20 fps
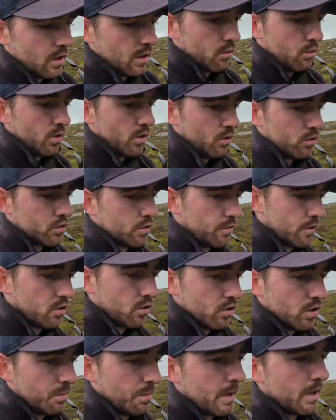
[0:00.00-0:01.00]
What else have I
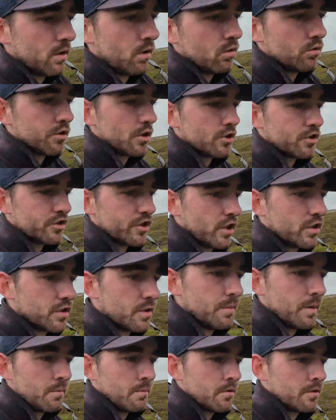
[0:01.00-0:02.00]
got? The Ben Alder 6,
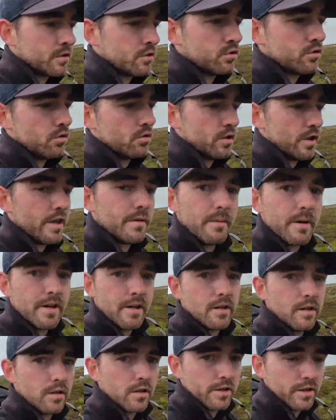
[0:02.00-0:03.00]
I'm aiming to do them
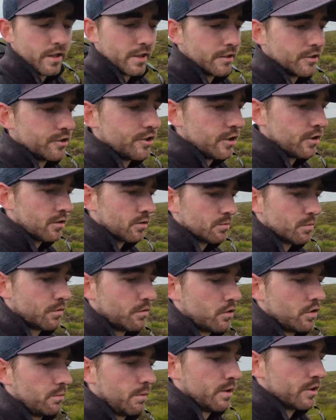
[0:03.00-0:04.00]
early next year
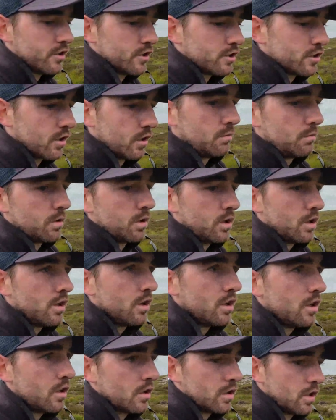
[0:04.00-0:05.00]
before the midges come.
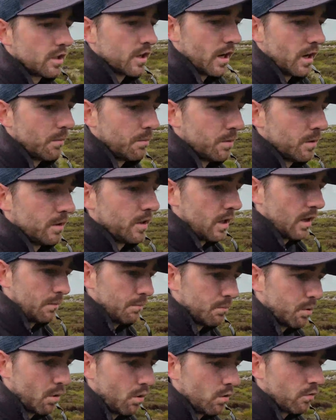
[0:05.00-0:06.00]
I'm going to camp out
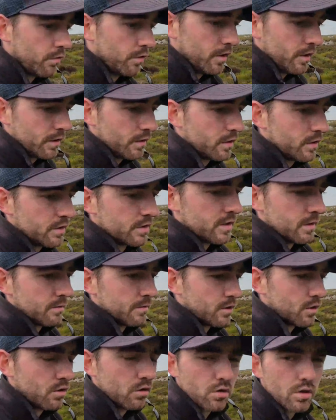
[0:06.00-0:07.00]
that Boffy,
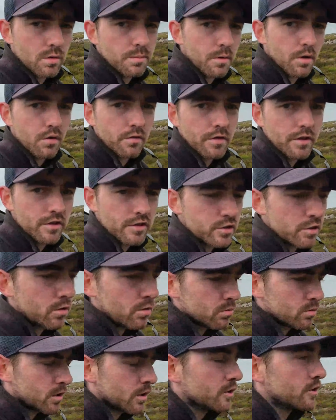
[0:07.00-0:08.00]
Cobra Boffy it's
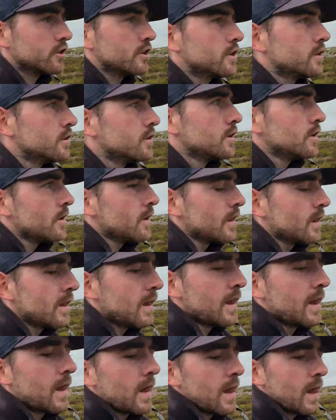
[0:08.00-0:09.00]
called.
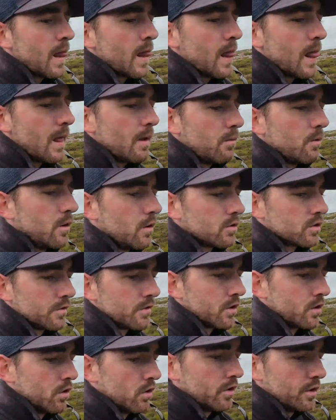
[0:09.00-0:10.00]
What else have
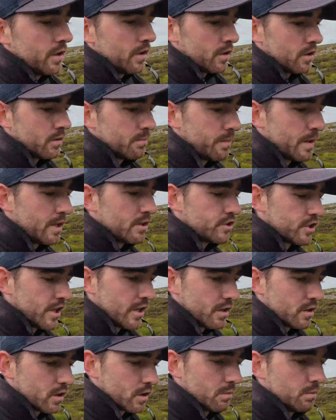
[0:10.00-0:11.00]
I got here? Ben
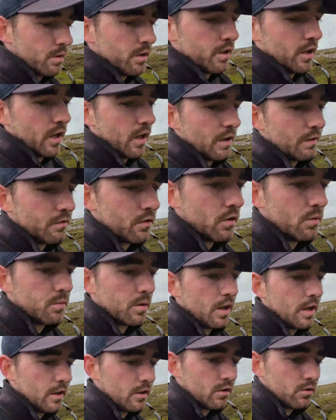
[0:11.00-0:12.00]
Gerard got Bloody Raffle. I'm
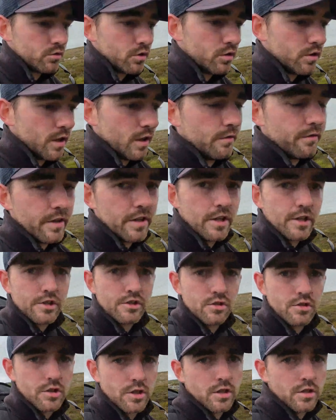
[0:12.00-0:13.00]
planning on doing that very
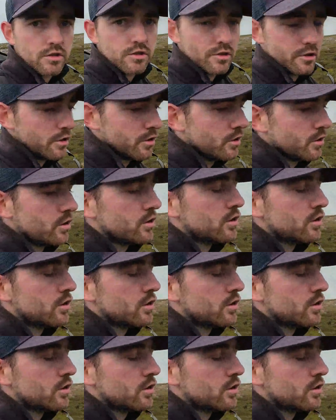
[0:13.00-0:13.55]
soon actually.